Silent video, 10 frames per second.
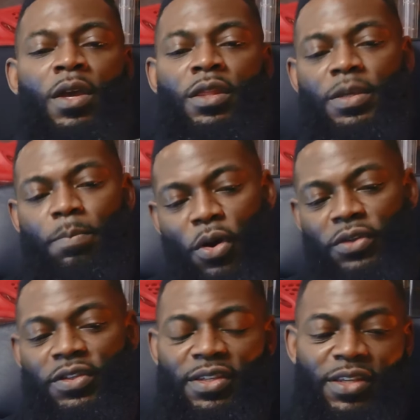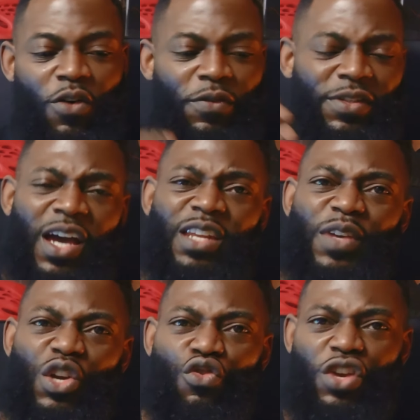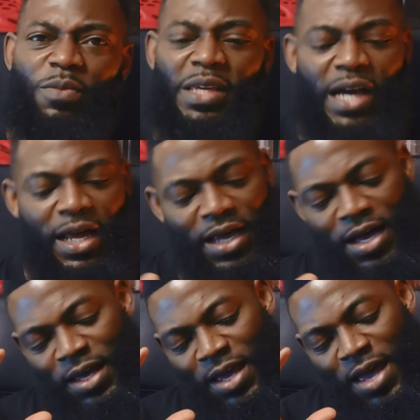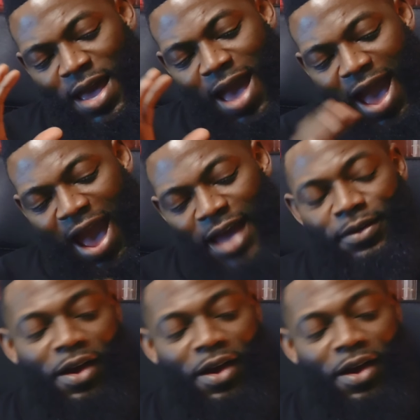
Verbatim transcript: The box itself is kind of a creamy color and